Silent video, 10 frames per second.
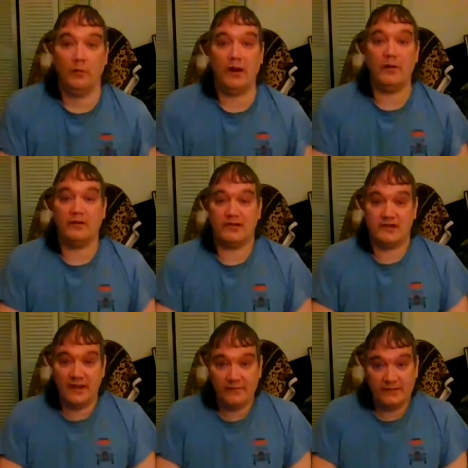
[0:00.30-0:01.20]
when I was
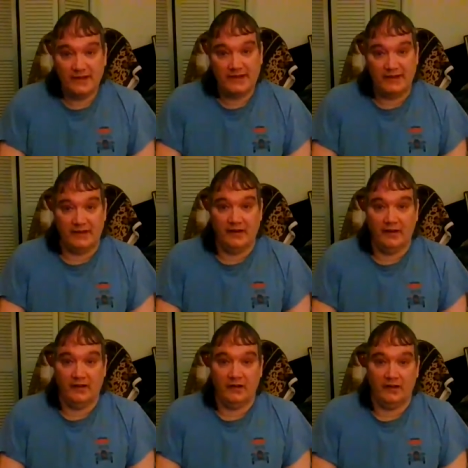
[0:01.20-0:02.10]
17,
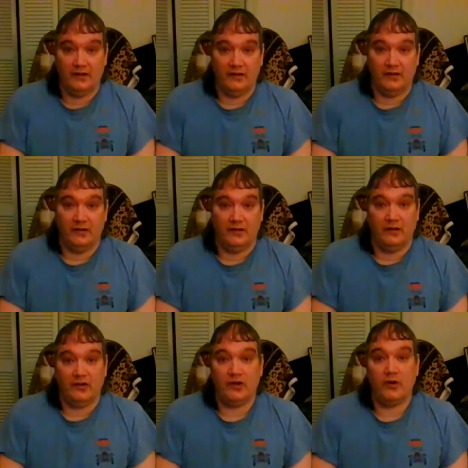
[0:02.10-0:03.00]

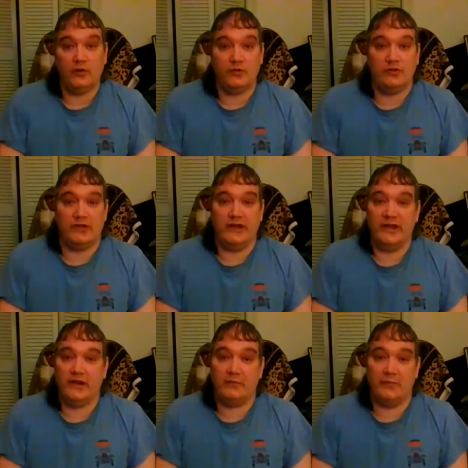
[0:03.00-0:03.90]
girls used to
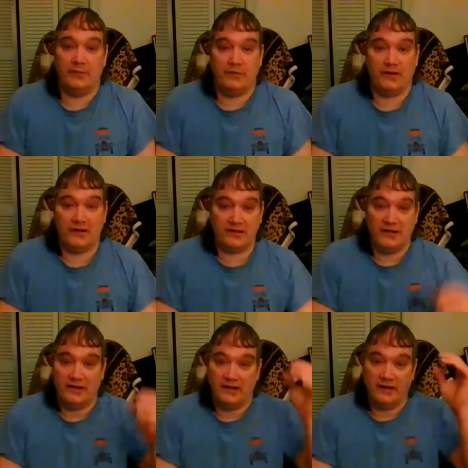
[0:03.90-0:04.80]
hit on me
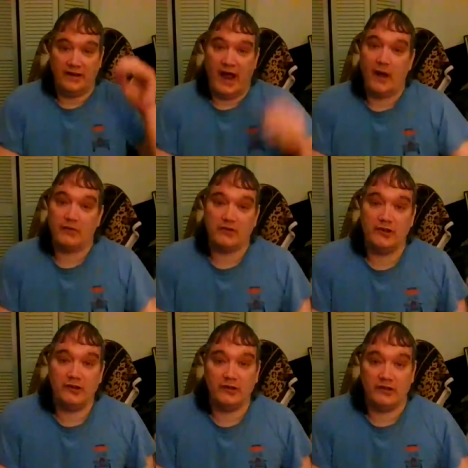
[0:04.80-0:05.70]
because I was
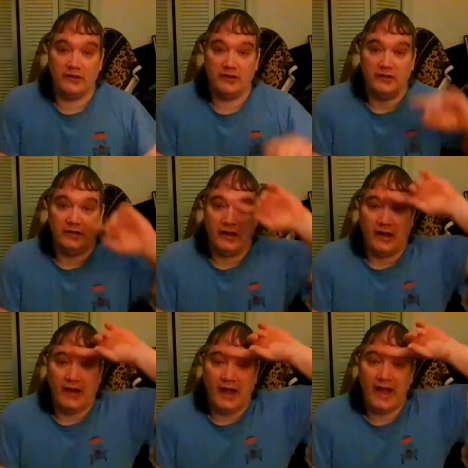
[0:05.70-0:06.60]
good looking.
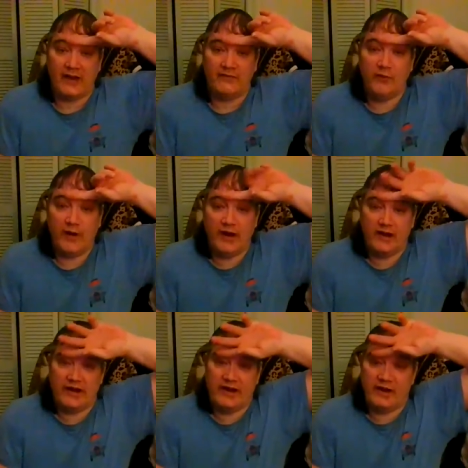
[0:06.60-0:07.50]
I had a full
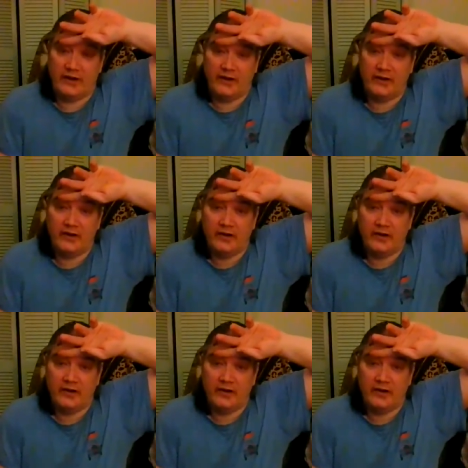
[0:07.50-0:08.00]
head of hair.